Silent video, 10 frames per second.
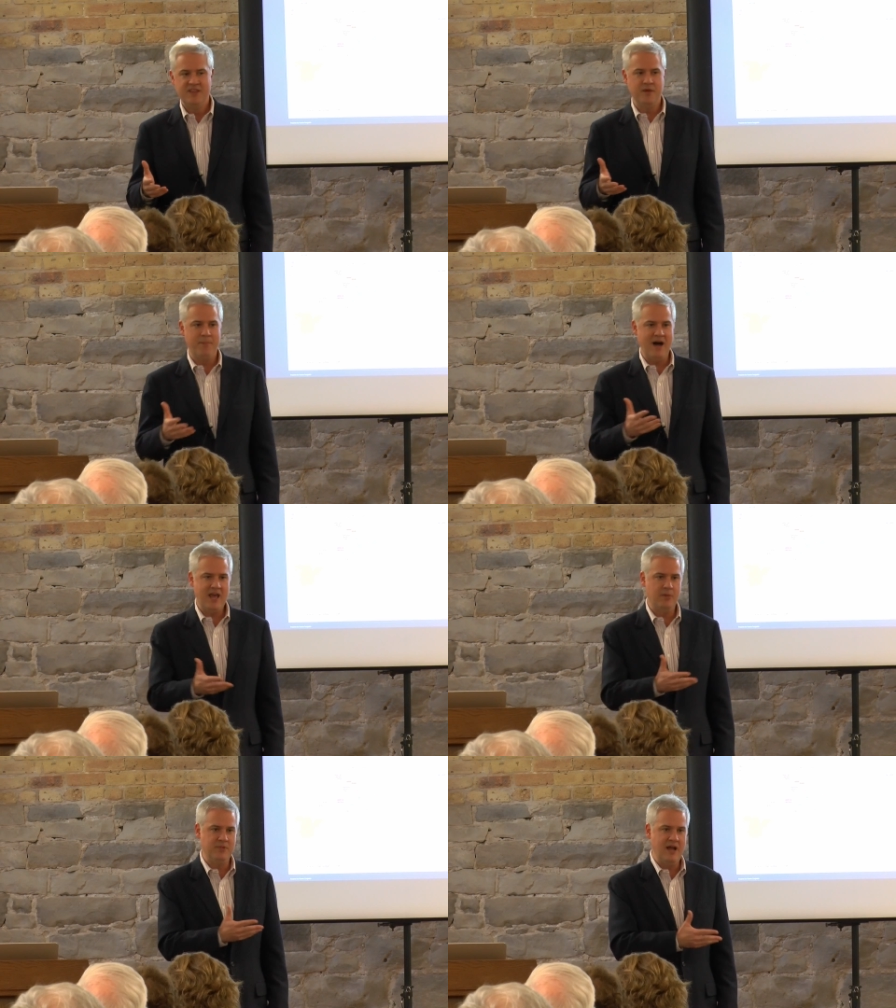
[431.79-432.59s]
The
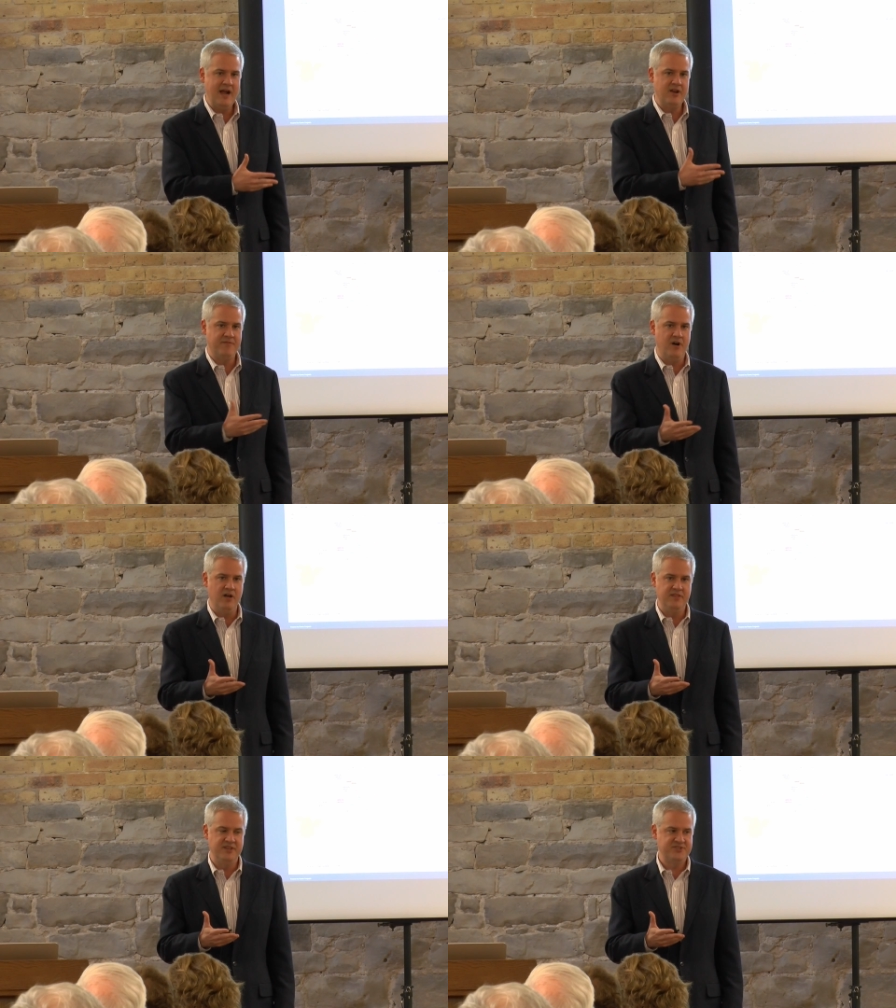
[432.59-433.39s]
bottom line of
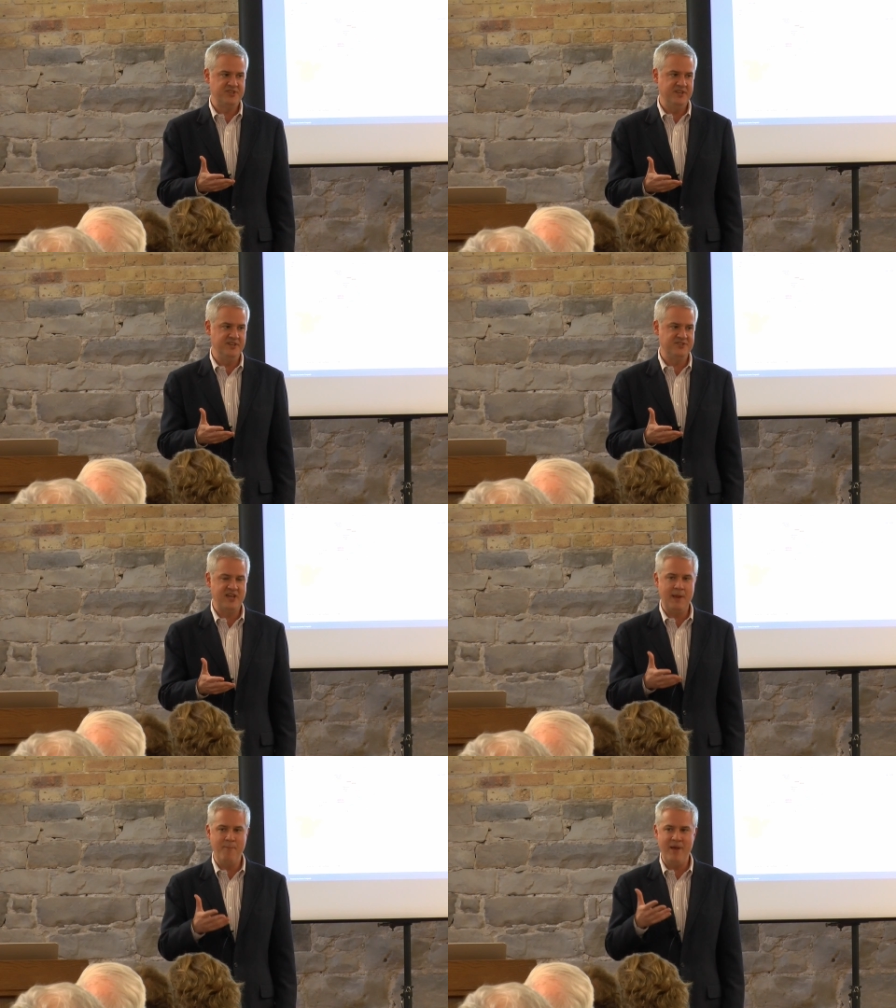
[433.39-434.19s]
all this is
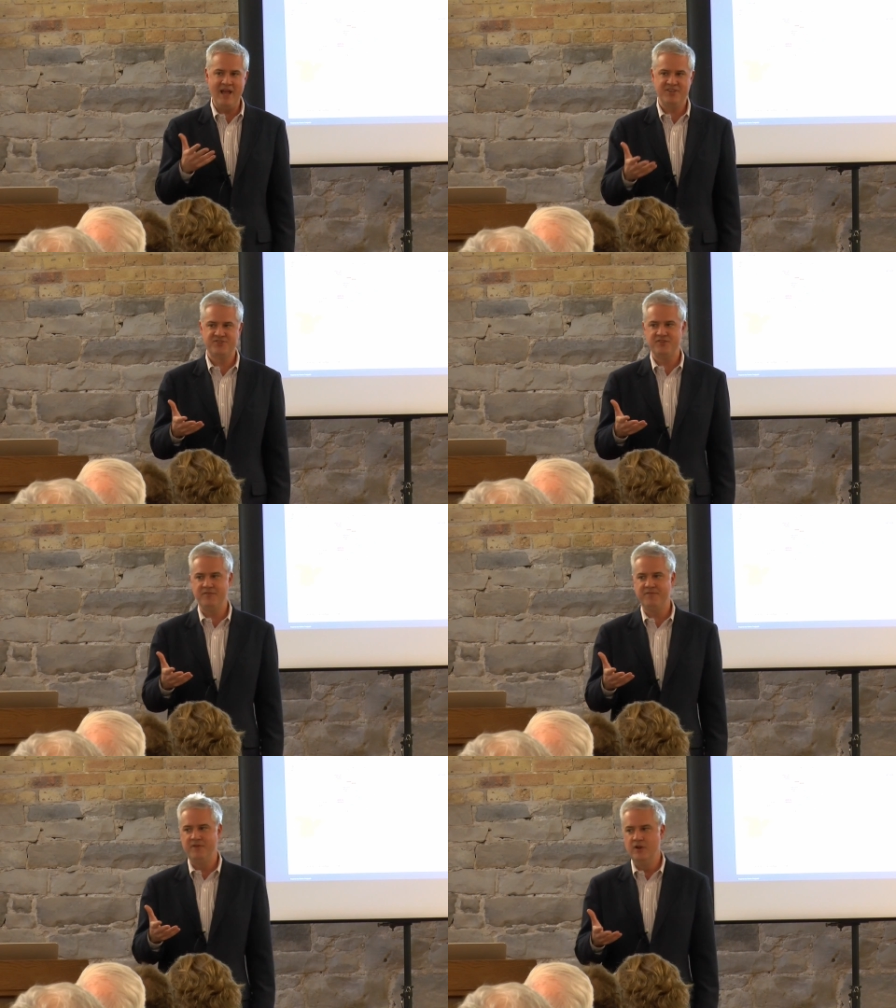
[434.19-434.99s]
a
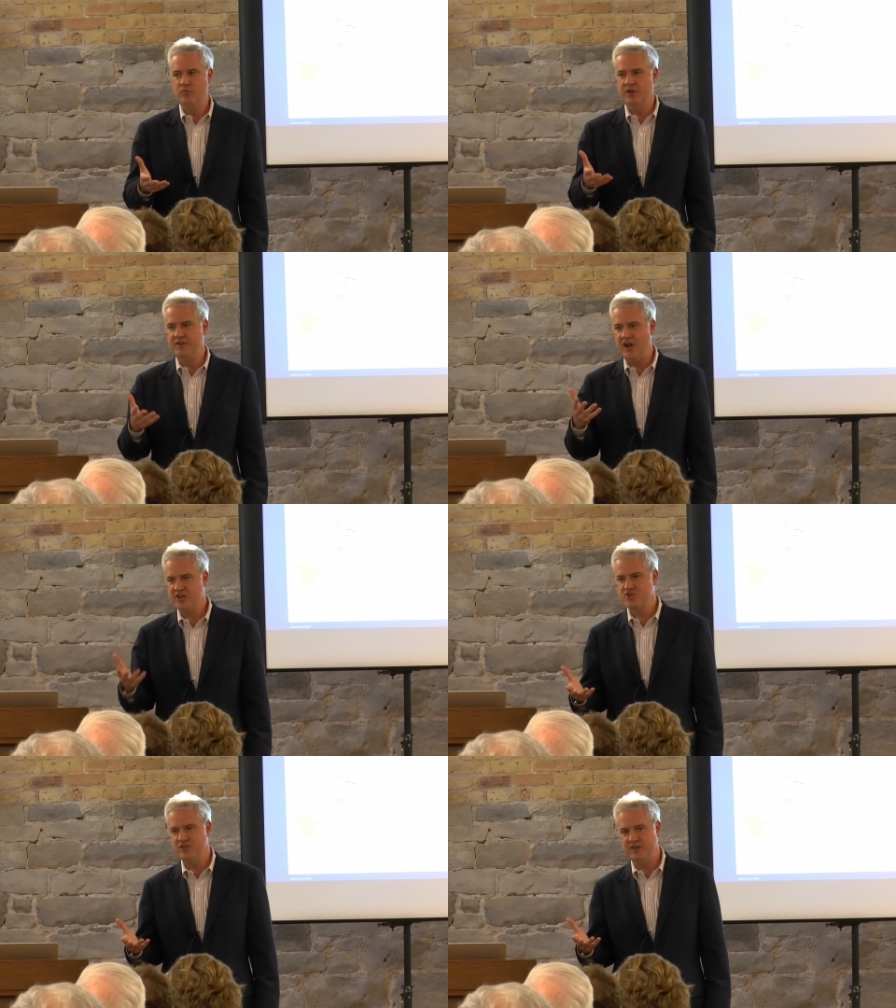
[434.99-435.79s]
massive
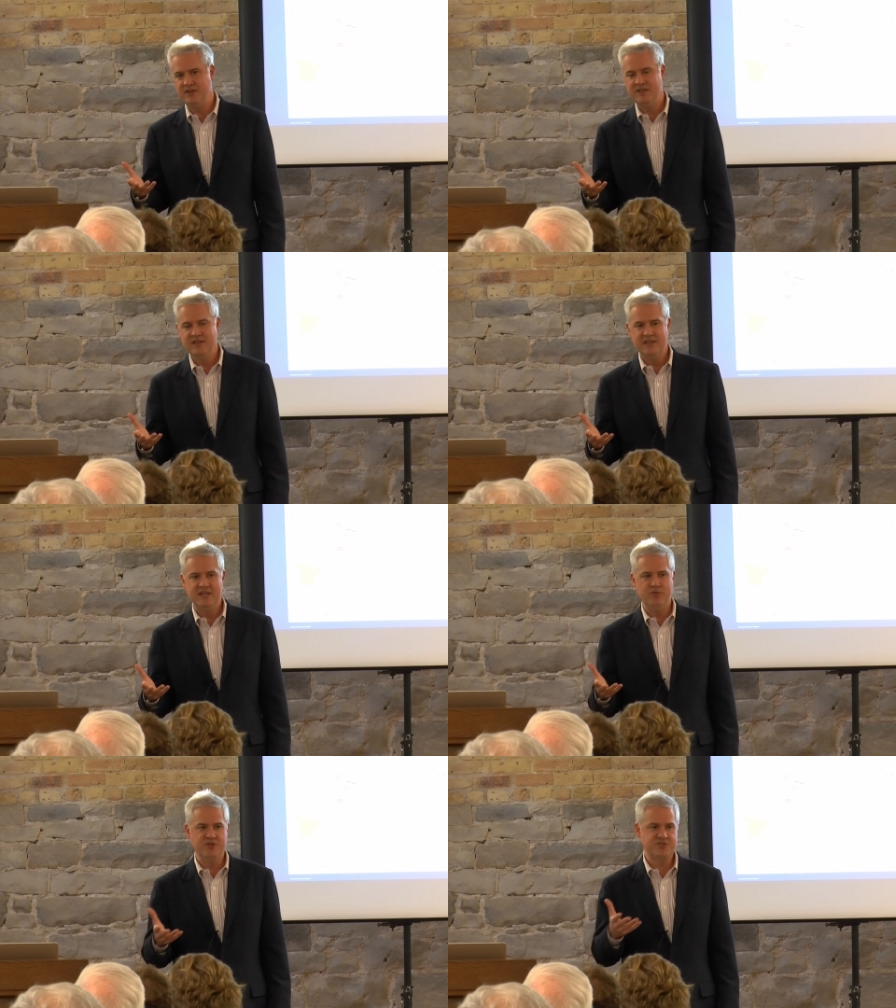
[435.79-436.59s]
reduction
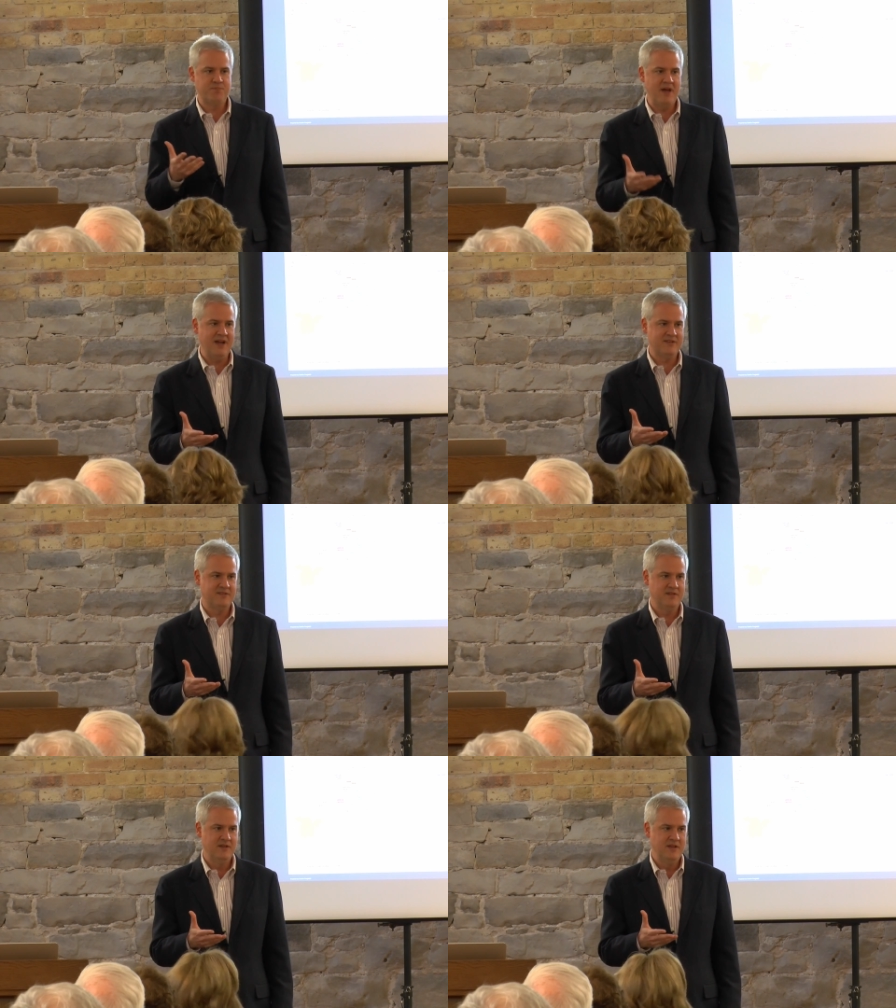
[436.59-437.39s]
in respect